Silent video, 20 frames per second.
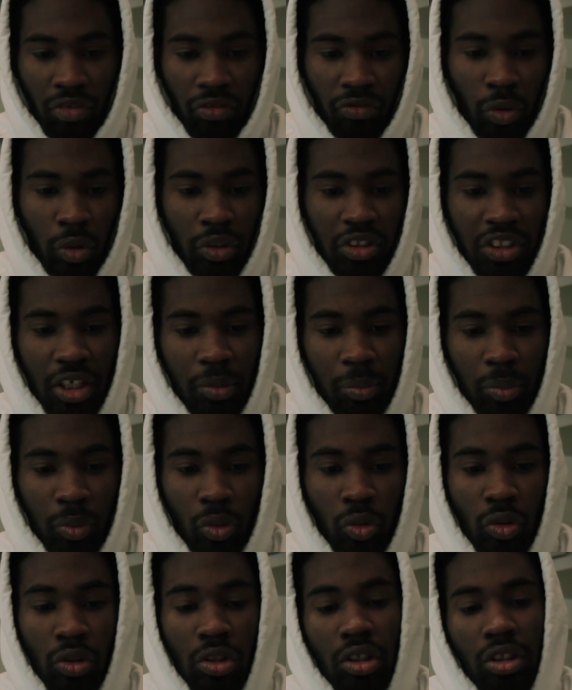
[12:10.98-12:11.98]
For
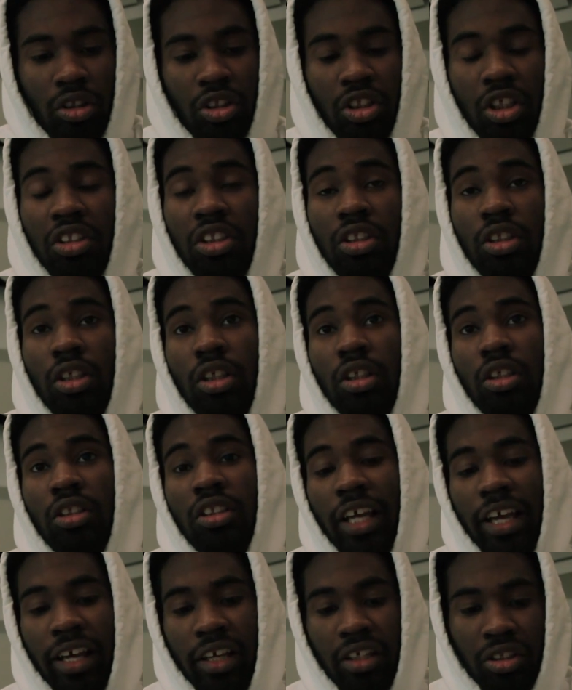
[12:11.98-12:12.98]
example, judging
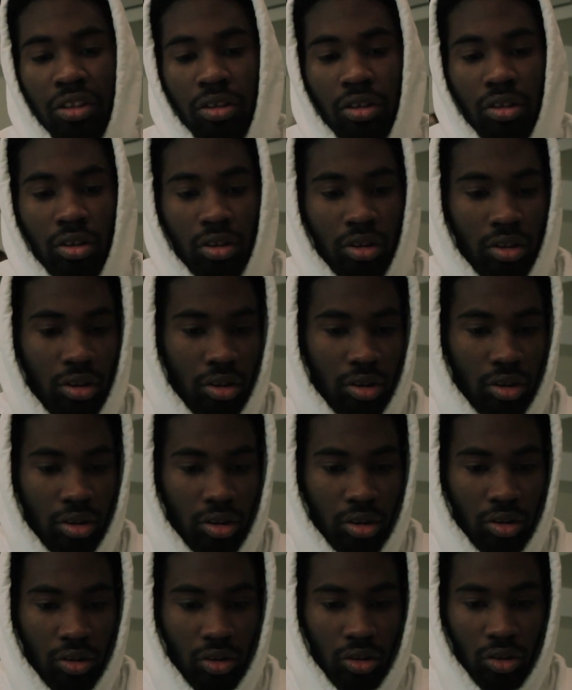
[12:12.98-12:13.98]
others' actions
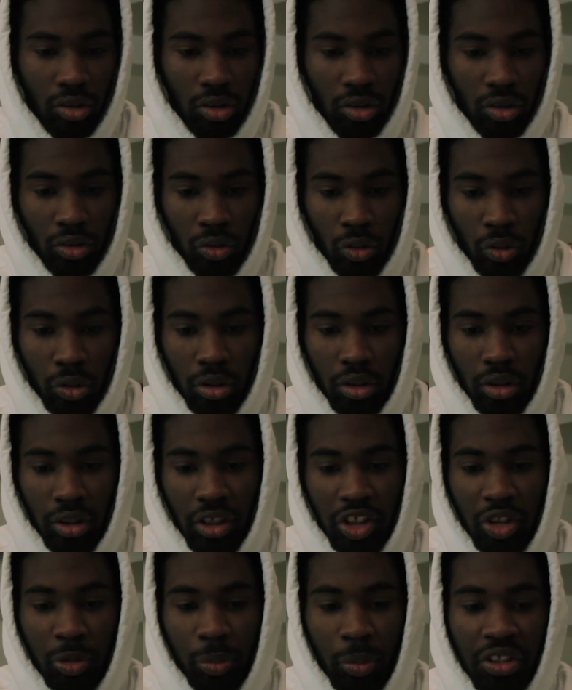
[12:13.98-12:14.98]
or
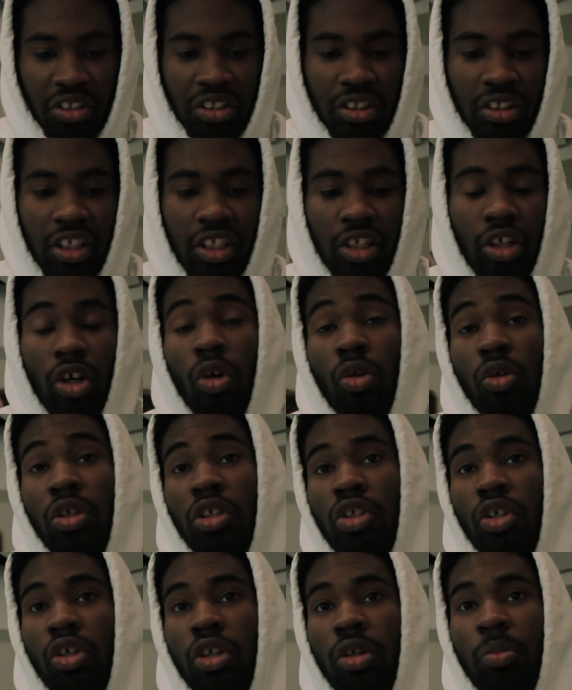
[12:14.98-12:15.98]
expressing that
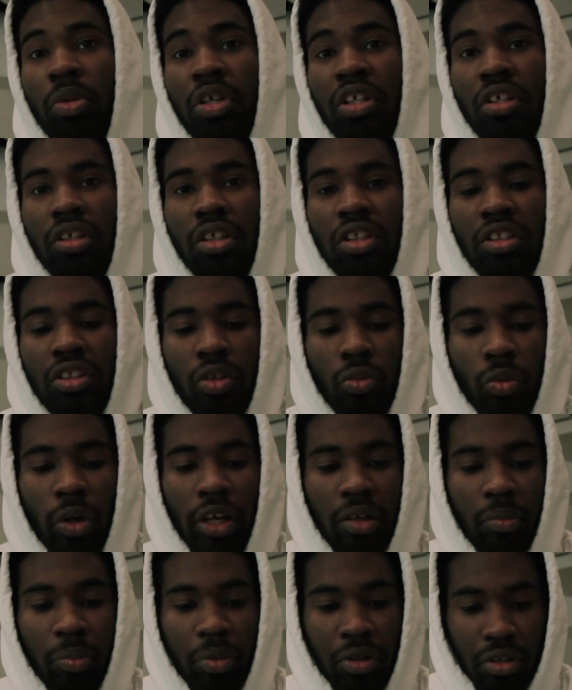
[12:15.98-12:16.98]
only your opinion is the
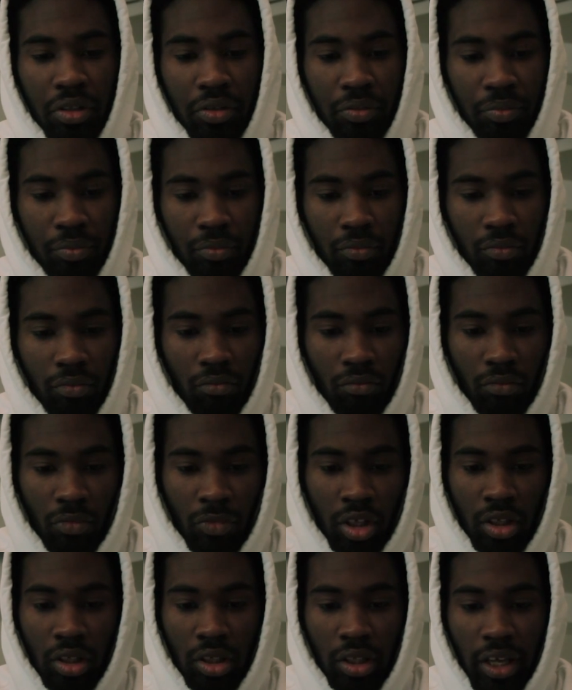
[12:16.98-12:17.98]
right opinion.
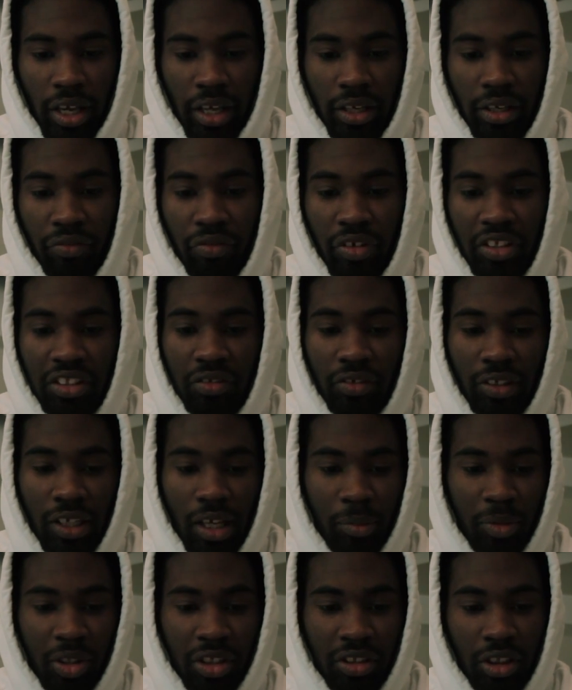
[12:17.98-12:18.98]
A defensive
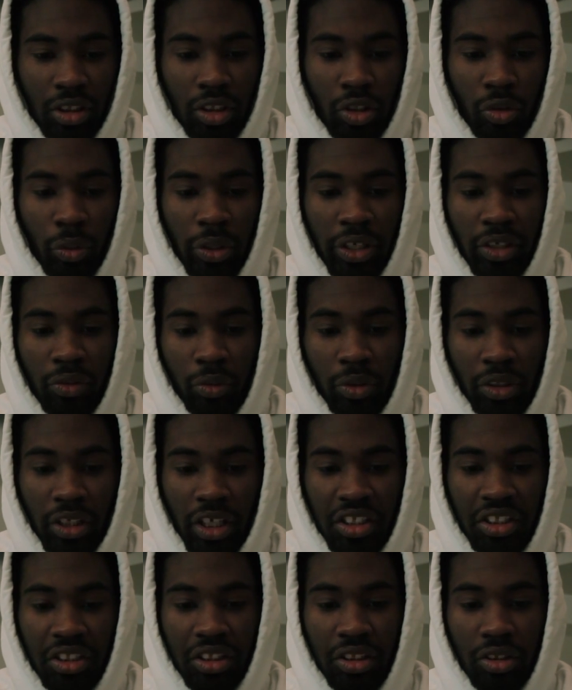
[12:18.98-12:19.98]
climate is a direct
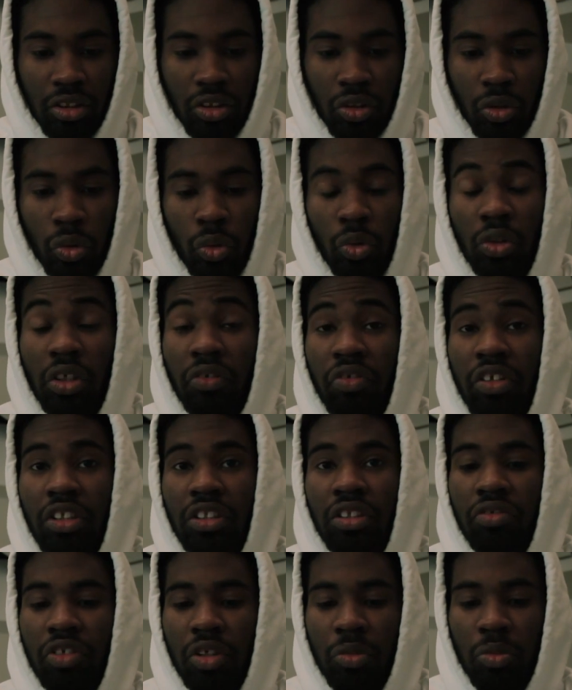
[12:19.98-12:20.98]
relation to
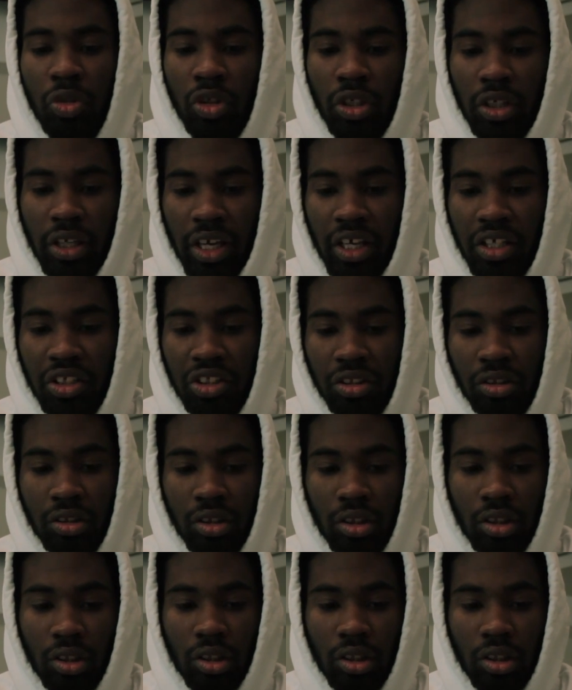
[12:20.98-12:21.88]
defensive communication.